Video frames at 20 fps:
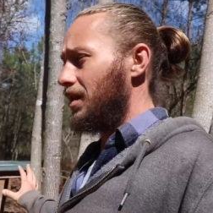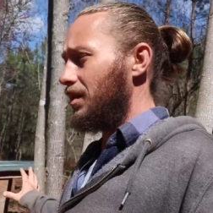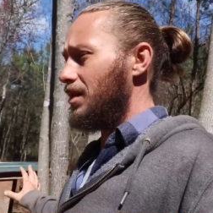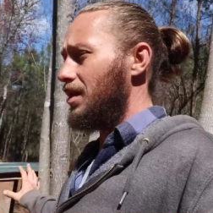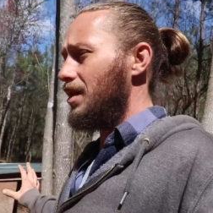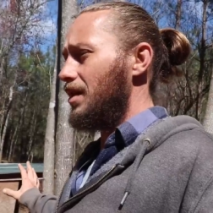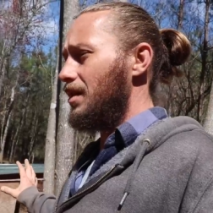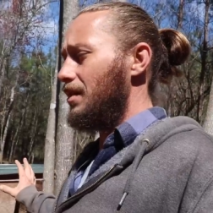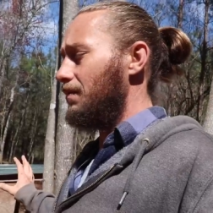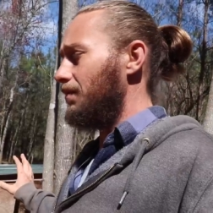that
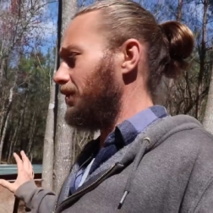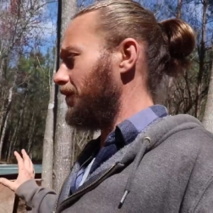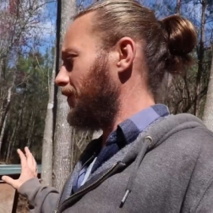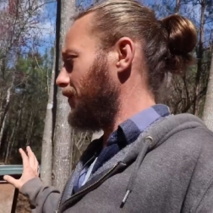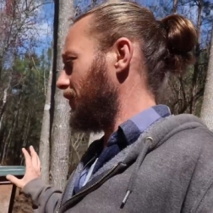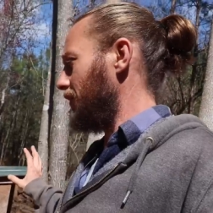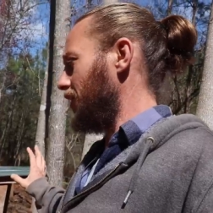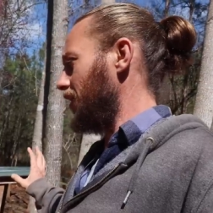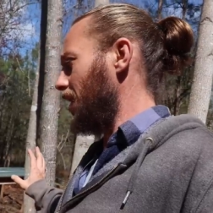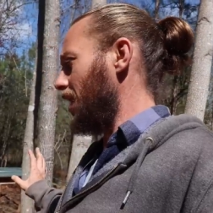the
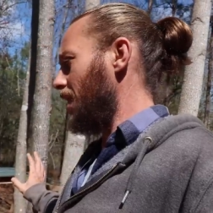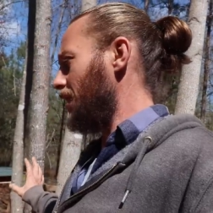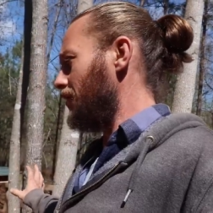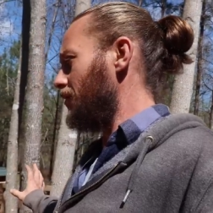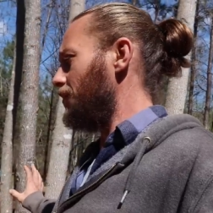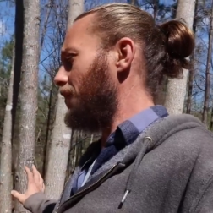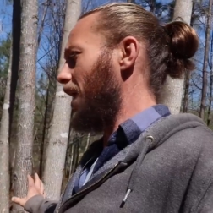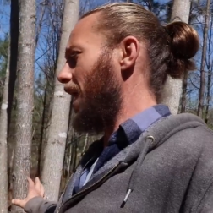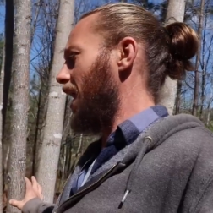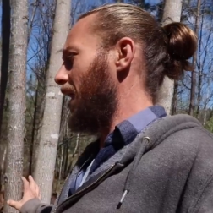the
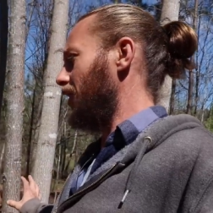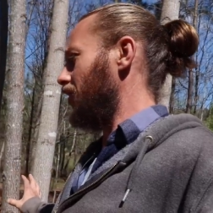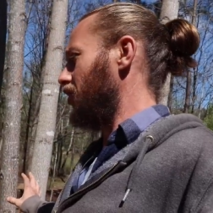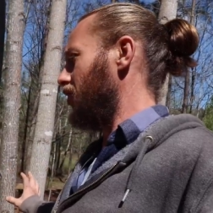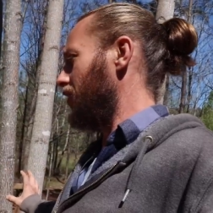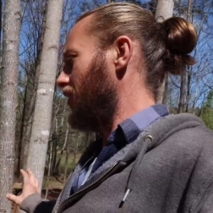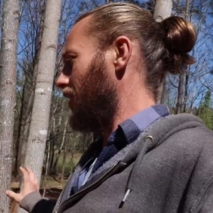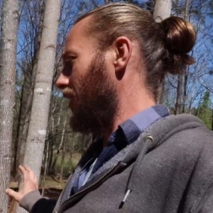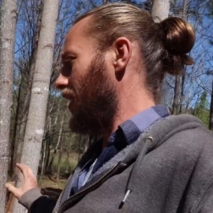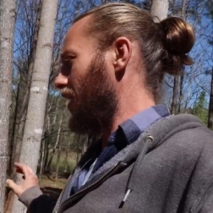other
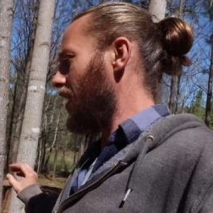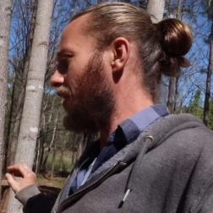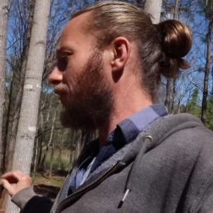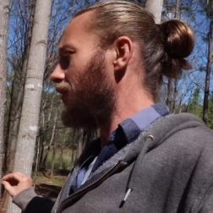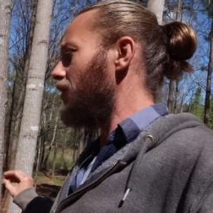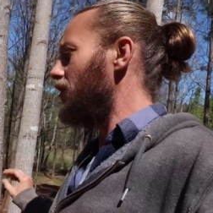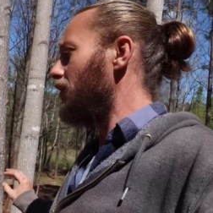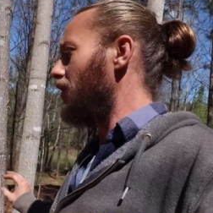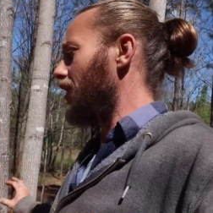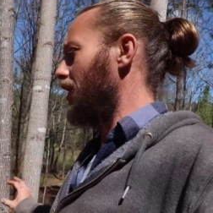batch,
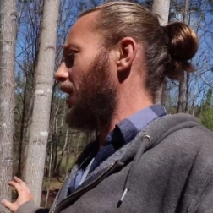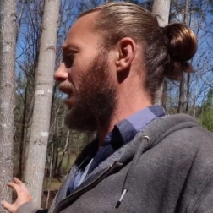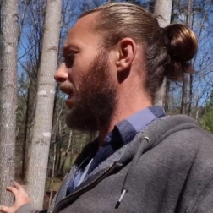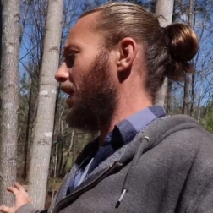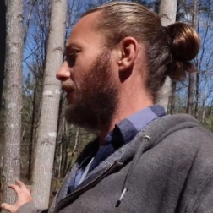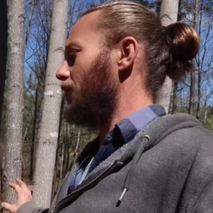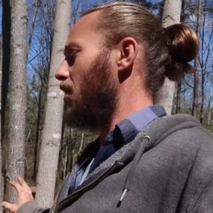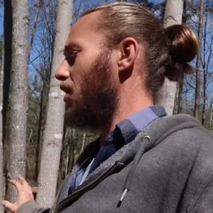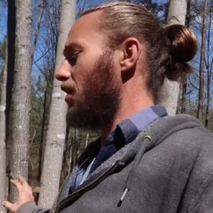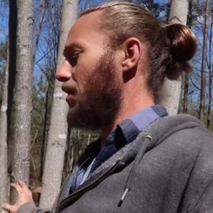if you look
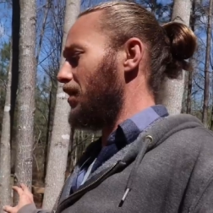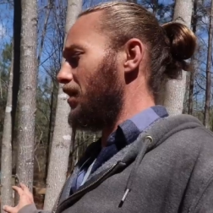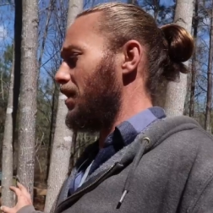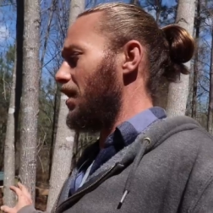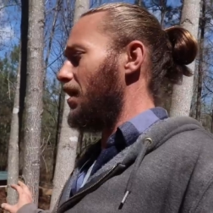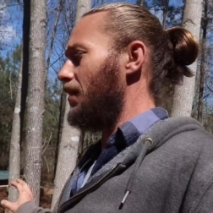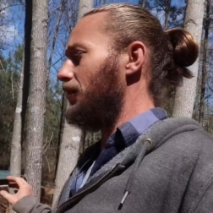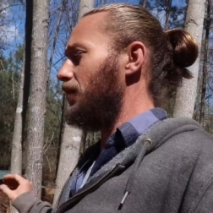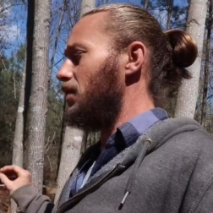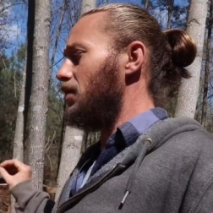at them hard
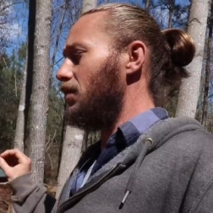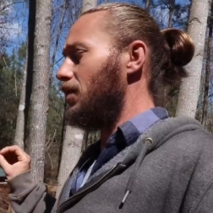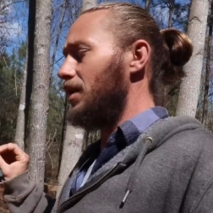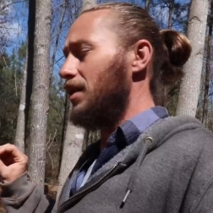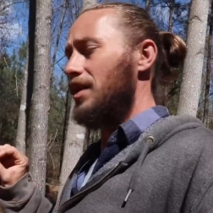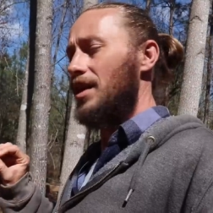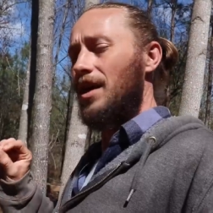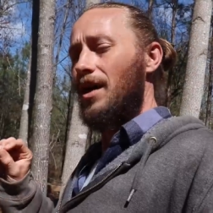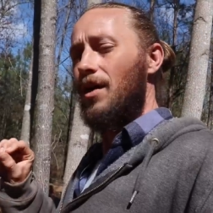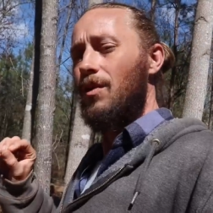enough, you
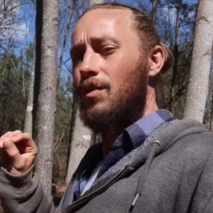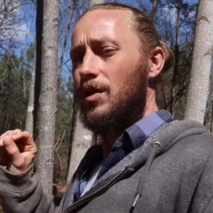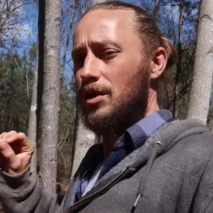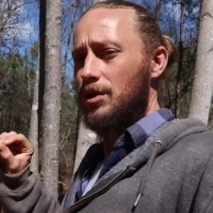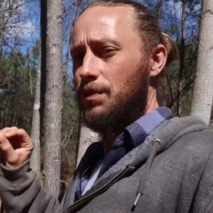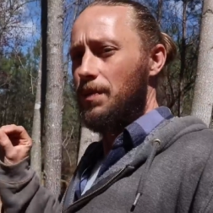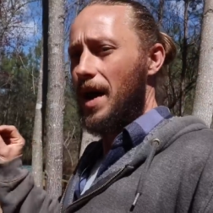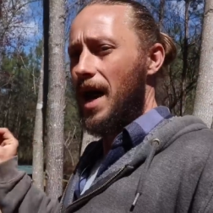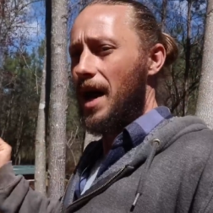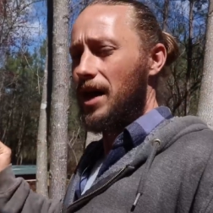can tell
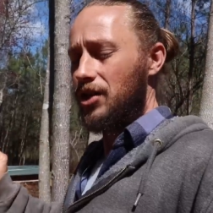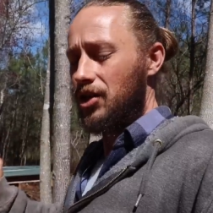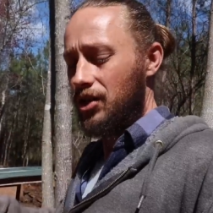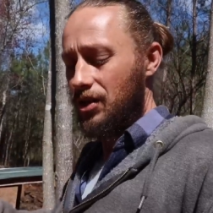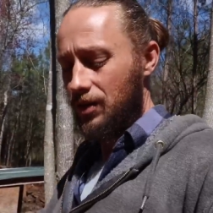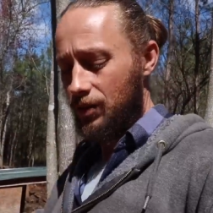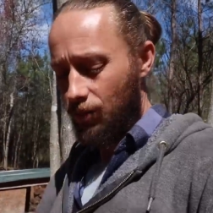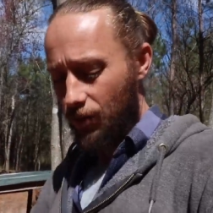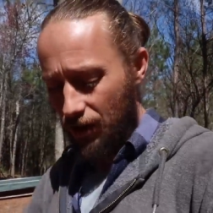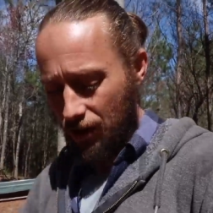which
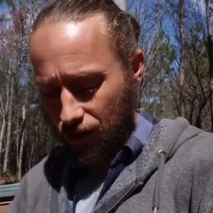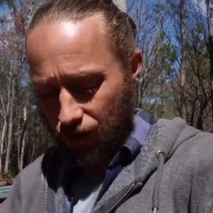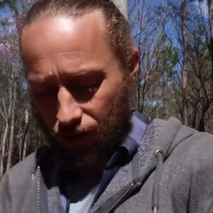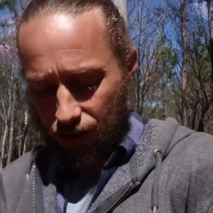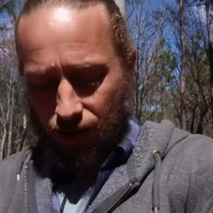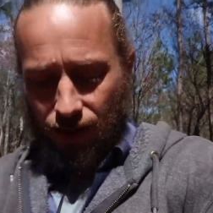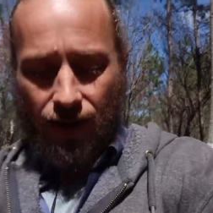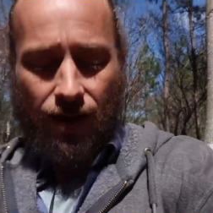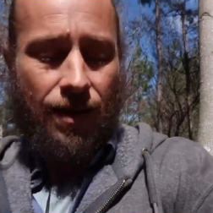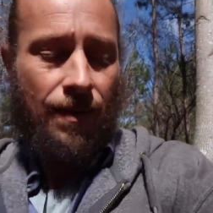batch is
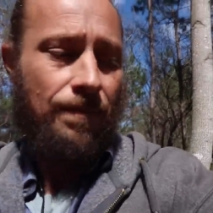which.